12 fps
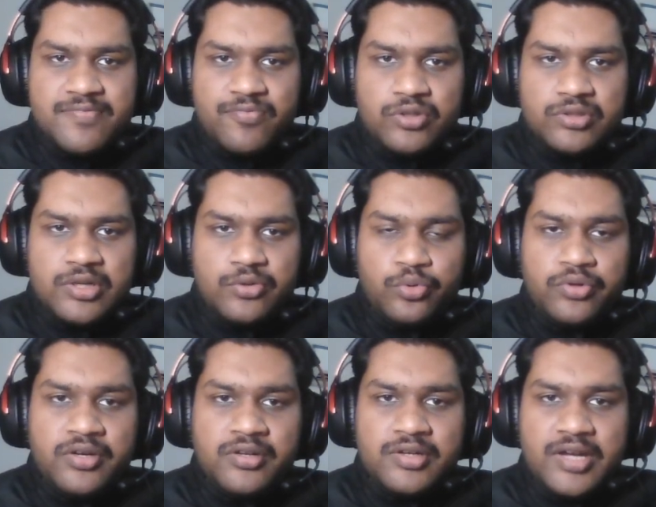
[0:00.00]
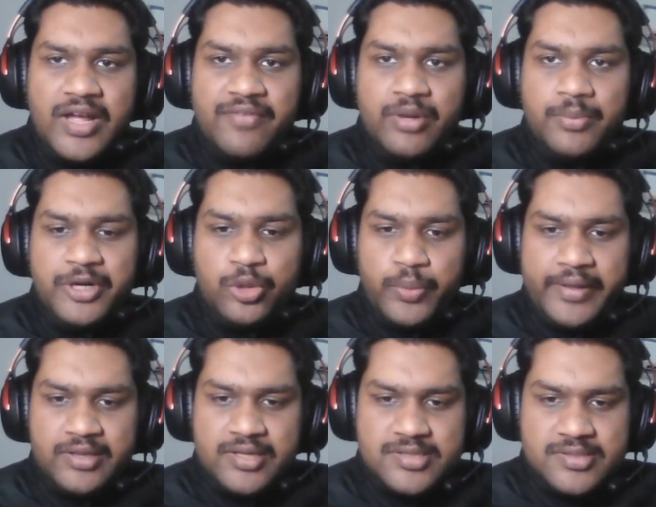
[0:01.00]
For the owner I will be
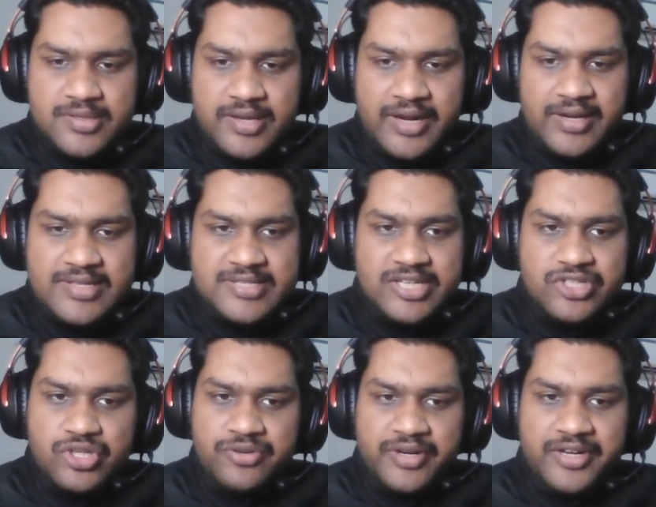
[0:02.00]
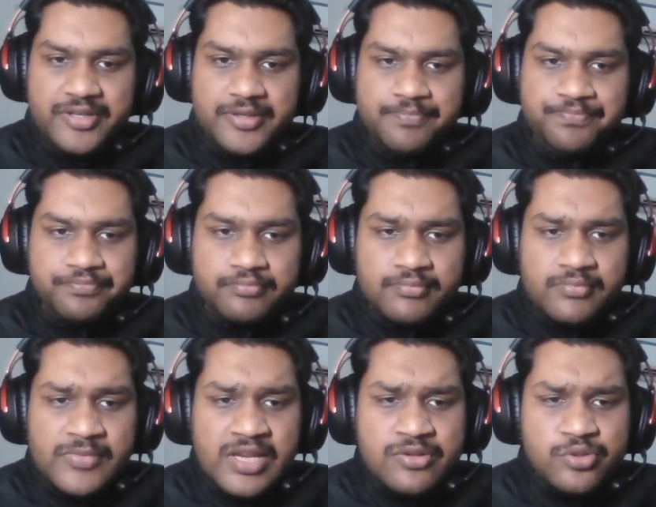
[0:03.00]
doing this, and I'll say generate here.
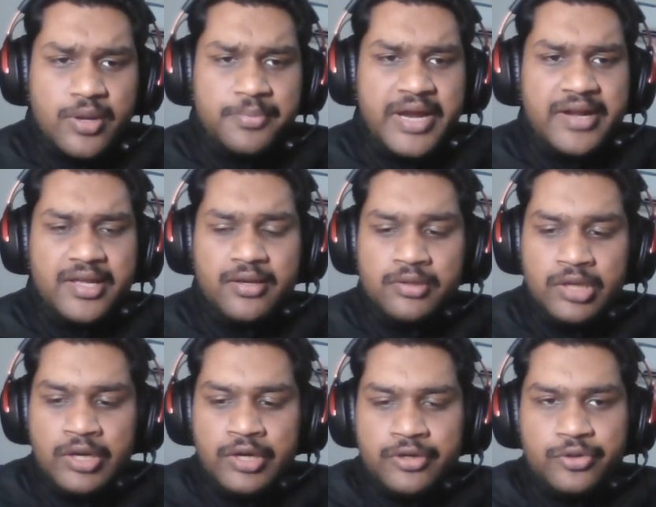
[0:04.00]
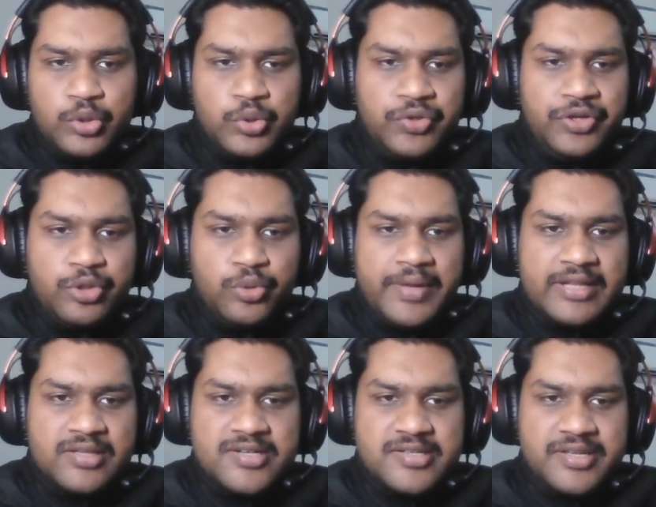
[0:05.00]
So I'm getting two new
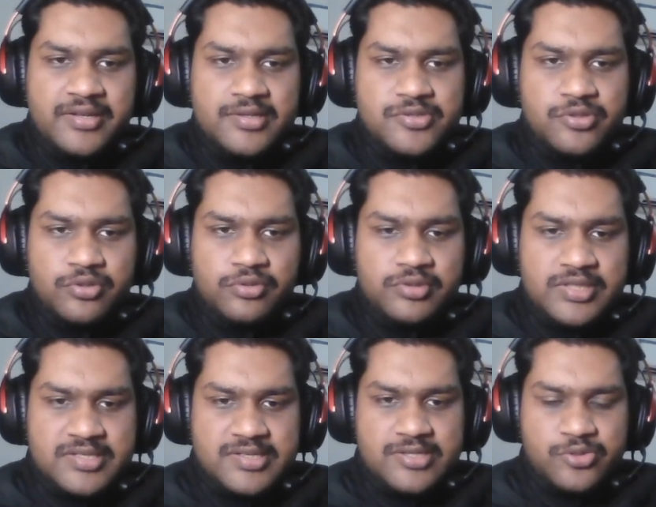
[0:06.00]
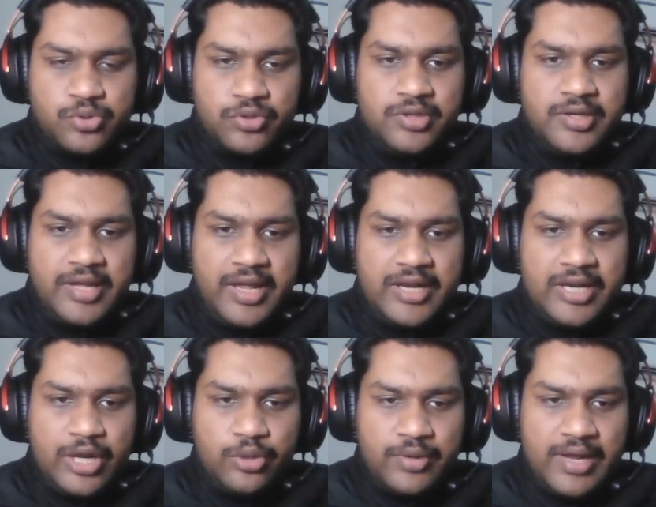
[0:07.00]
methods here, so this is good. And
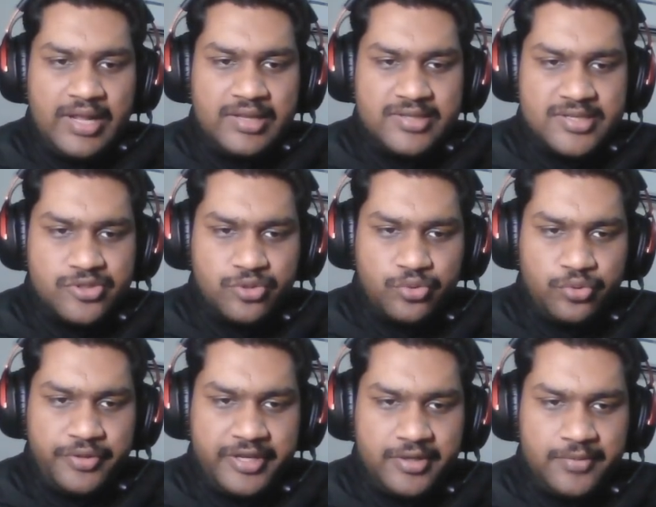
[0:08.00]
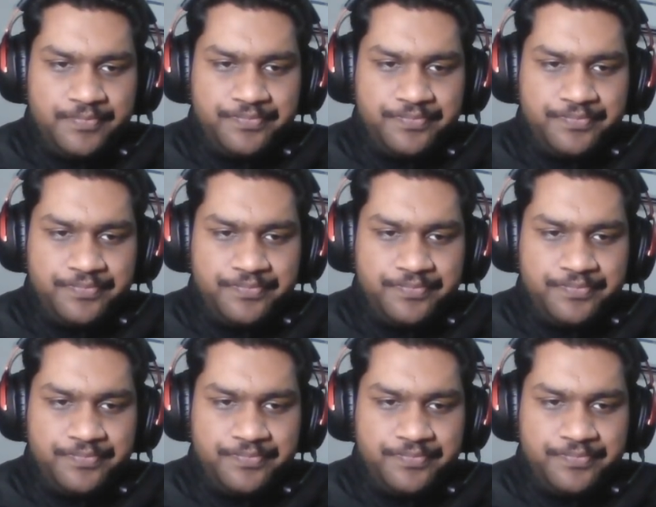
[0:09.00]
now I'll just go here.